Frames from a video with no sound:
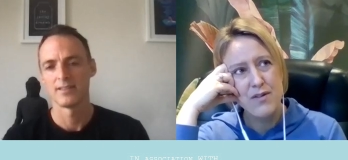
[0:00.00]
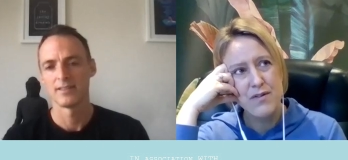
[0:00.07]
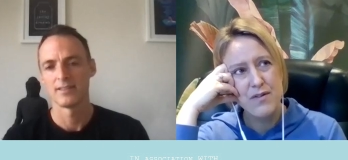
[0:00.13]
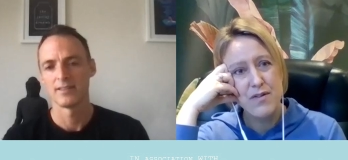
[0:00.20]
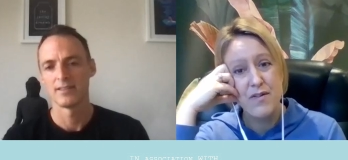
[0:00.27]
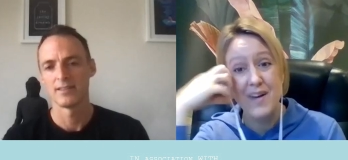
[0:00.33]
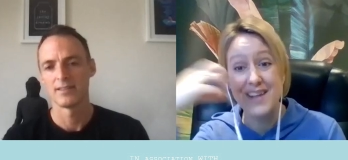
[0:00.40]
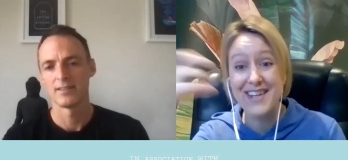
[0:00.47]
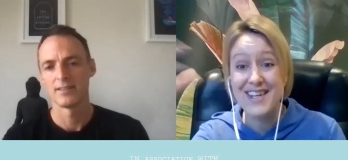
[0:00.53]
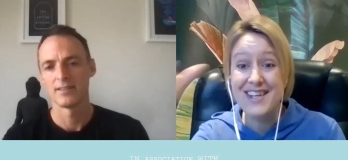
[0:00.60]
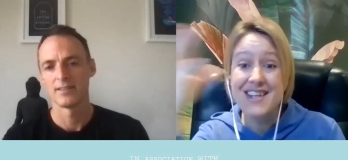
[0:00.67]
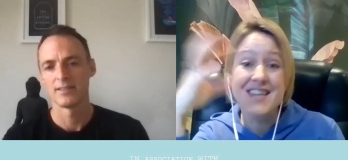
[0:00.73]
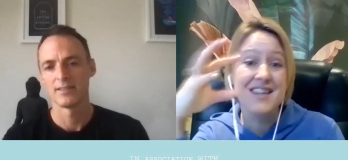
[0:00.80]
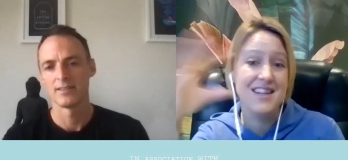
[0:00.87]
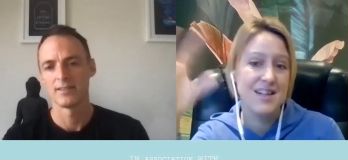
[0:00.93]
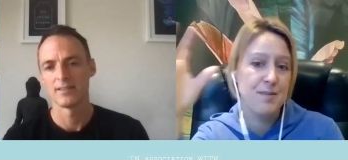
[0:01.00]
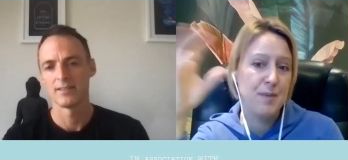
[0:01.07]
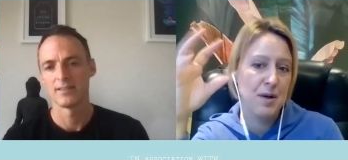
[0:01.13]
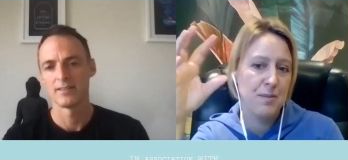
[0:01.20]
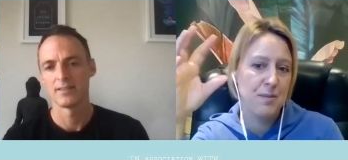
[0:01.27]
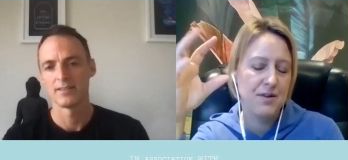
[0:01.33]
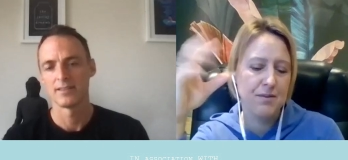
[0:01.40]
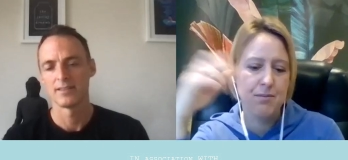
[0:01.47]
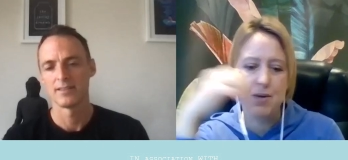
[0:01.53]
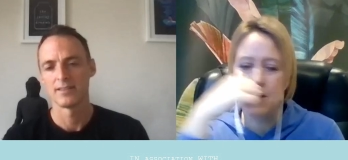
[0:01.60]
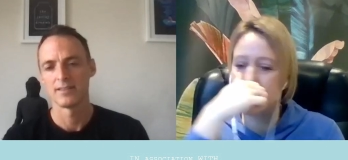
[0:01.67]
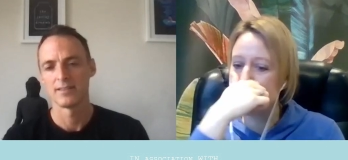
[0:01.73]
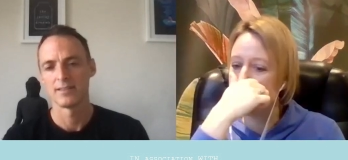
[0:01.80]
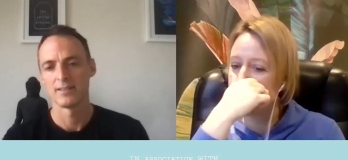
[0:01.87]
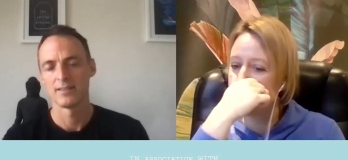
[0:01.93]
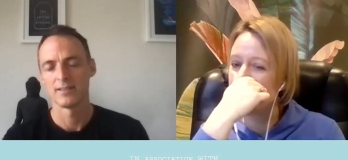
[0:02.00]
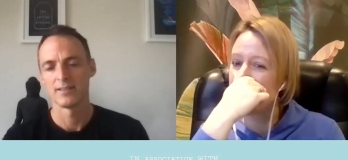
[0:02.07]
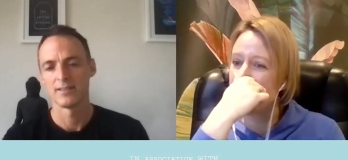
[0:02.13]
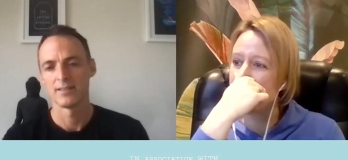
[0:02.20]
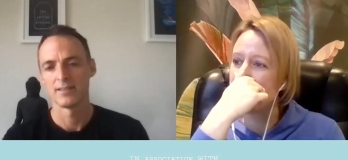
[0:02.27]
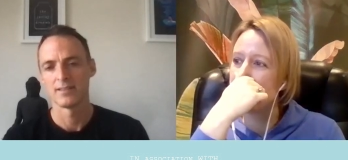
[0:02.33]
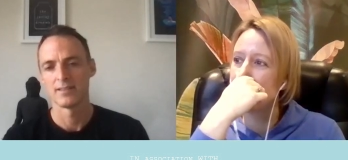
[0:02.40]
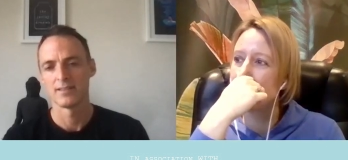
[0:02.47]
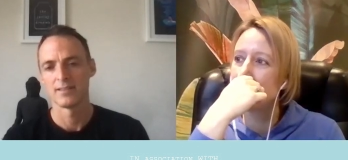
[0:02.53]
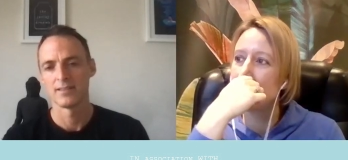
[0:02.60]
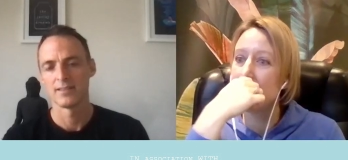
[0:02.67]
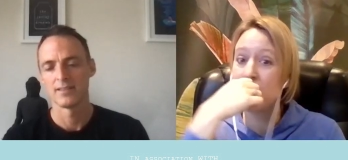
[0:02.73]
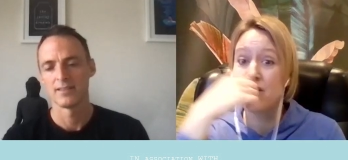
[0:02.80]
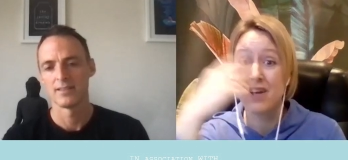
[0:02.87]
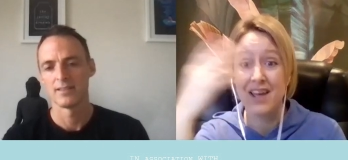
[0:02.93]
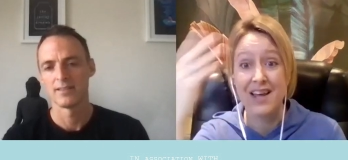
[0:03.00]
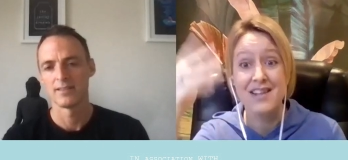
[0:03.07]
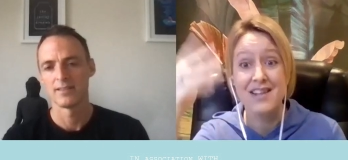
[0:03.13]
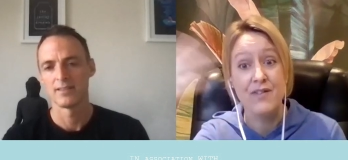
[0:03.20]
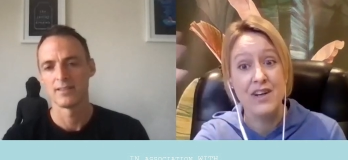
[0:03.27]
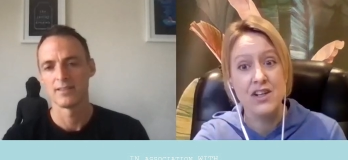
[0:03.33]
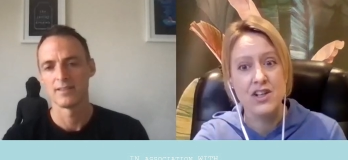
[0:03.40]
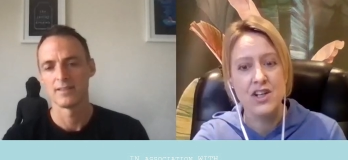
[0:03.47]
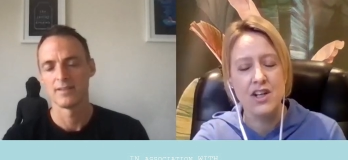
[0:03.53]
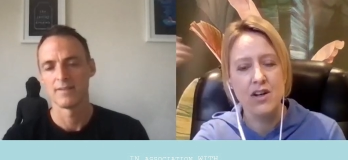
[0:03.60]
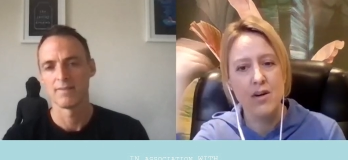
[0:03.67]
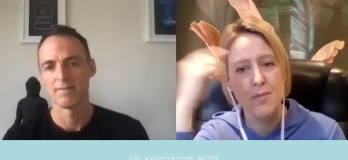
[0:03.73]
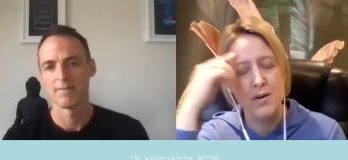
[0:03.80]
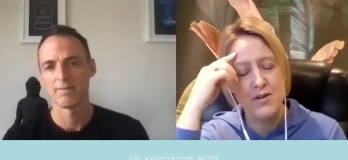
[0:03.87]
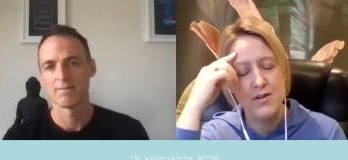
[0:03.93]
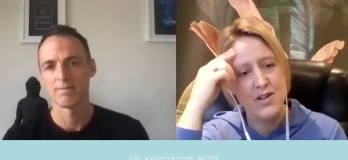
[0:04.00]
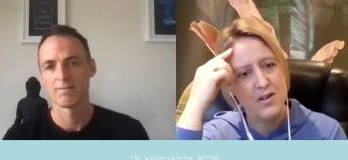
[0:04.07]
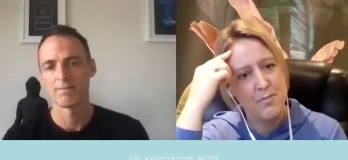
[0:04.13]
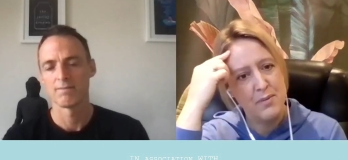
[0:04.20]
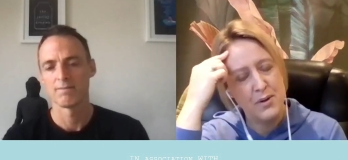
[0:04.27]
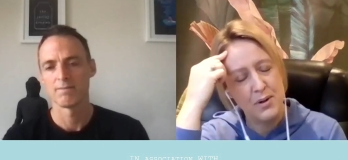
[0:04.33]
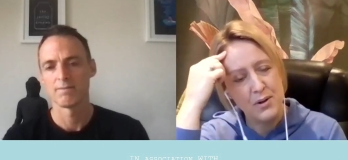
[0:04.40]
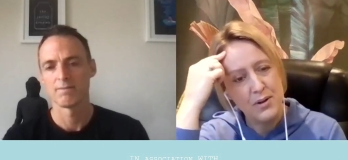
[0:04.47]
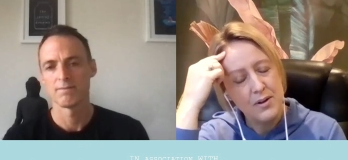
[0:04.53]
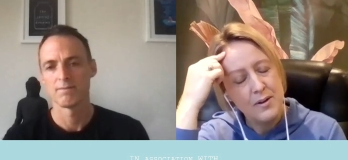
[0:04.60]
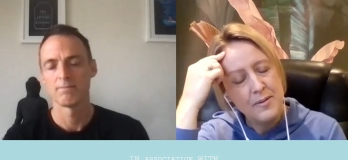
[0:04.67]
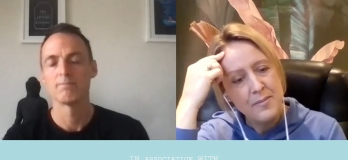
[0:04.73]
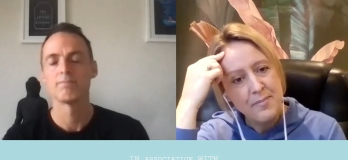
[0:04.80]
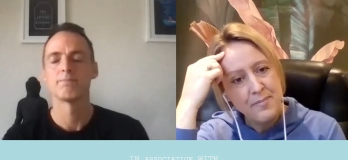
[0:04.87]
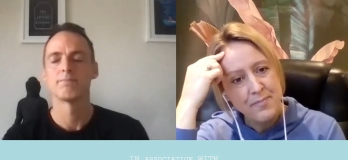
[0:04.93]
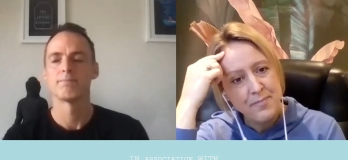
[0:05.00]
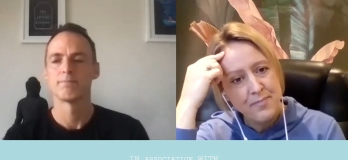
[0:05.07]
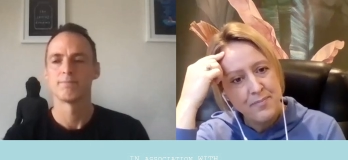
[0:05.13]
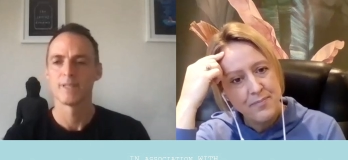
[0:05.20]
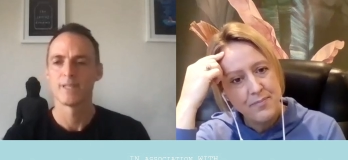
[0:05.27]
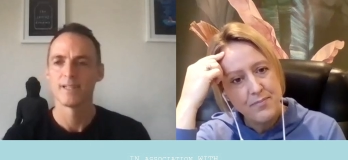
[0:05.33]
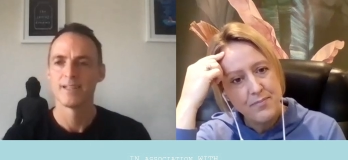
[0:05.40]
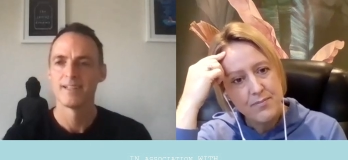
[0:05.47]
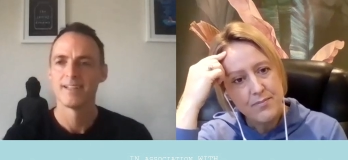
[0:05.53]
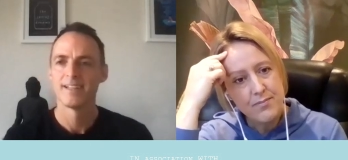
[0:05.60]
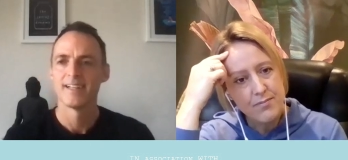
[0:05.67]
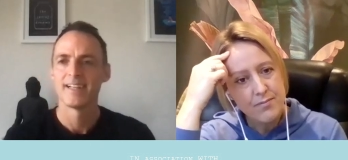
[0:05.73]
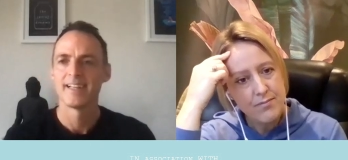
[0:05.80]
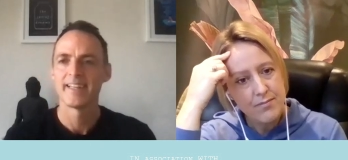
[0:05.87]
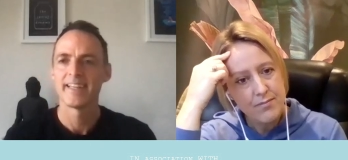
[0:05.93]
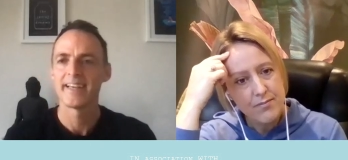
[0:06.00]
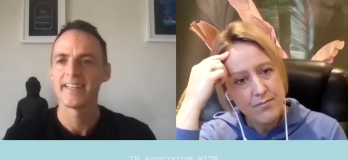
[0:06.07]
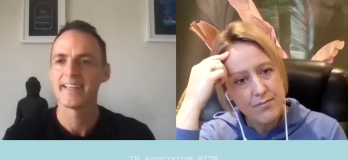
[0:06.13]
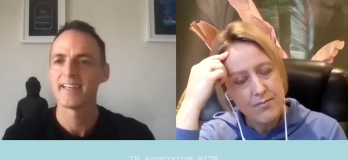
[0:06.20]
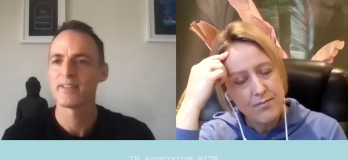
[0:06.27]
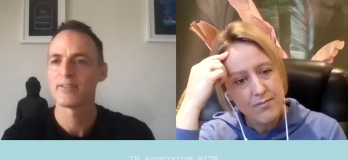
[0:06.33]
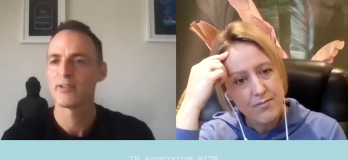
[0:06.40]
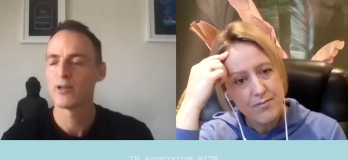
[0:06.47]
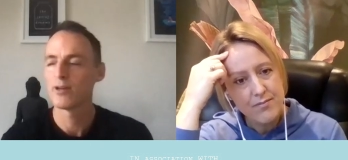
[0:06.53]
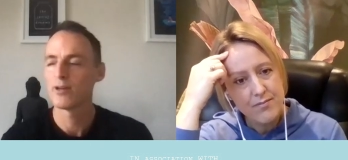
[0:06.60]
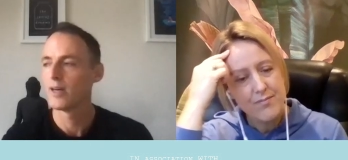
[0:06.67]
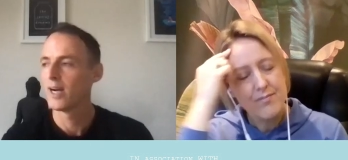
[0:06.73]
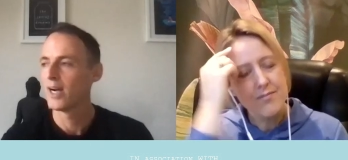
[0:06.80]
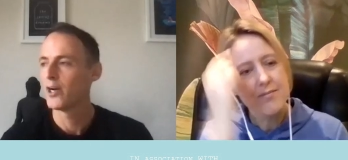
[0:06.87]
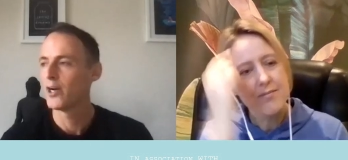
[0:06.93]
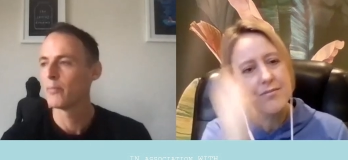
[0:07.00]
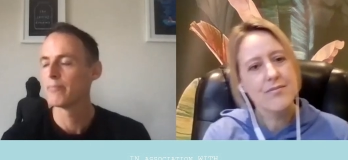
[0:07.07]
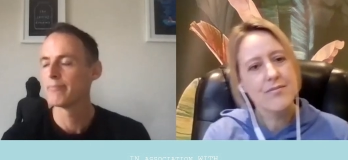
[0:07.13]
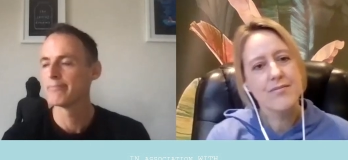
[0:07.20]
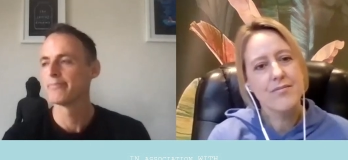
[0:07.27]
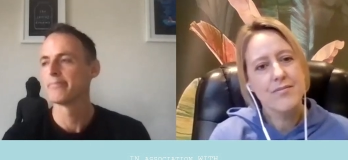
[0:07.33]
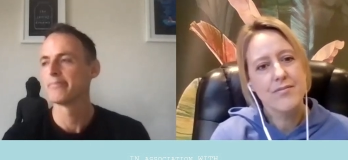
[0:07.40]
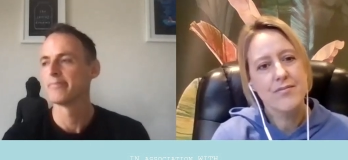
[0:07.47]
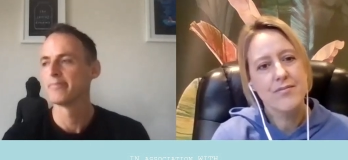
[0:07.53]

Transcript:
Speaker 1: of fed into this purpose and presence and then kind of i guess eventually come onto the book
Speaker 2: yeah, yeah. So, um,